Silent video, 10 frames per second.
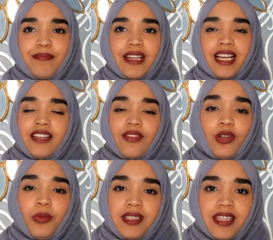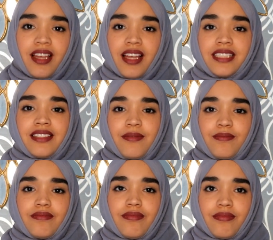I have always had
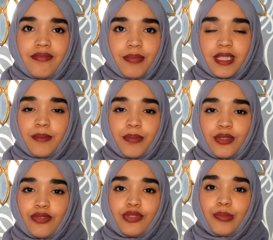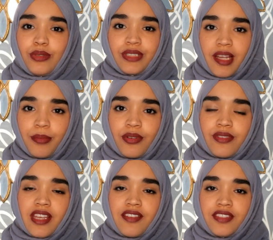big, beautiful, bold eyebrows. I've